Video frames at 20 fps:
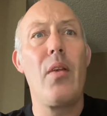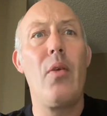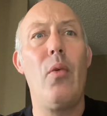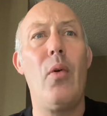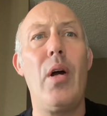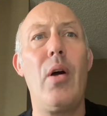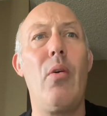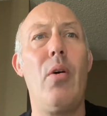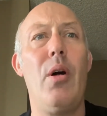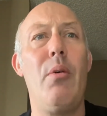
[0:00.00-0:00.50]

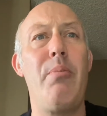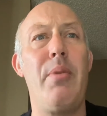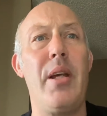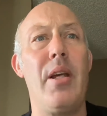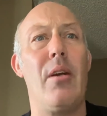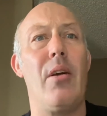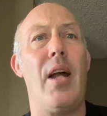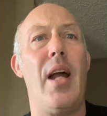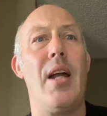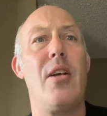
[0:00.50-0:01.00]
Where will
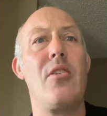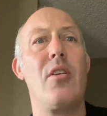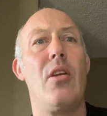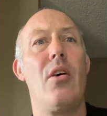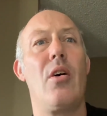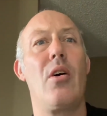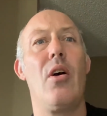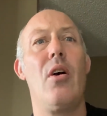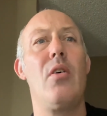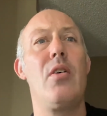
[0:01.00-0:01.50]

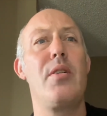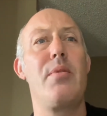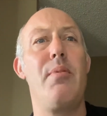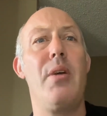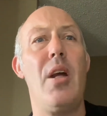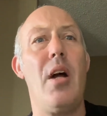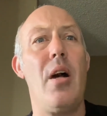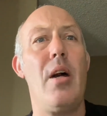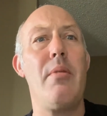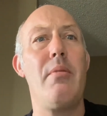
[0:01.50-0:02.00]
Pietrangelo go is
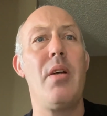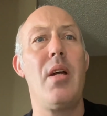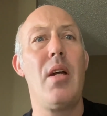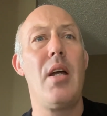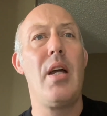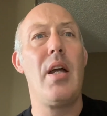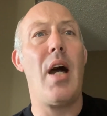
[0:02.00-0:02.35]
beyond,